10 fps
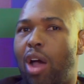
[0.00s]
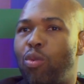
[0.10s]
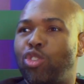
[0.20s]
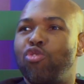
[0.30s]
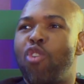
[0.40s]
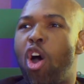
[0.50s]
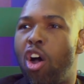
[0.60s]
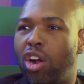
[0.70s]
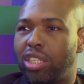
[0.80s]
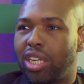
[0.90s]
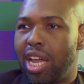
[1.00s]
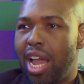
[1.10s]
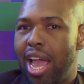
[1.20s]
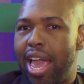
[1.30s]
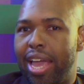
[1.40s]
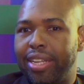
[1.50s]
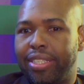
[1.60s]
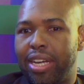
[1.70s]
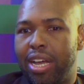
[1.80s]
I was wronged. And